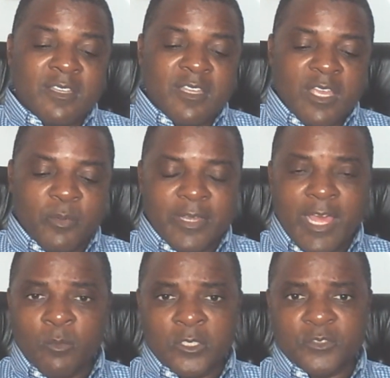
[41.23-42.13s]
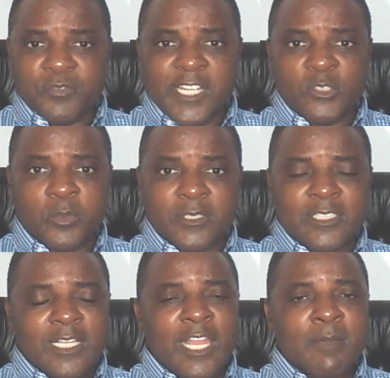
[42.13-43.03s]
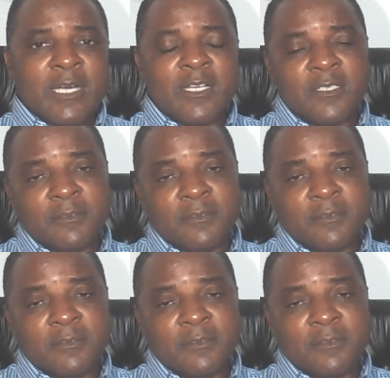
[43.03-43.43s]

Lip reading: And when Adam was faced with the dilemma,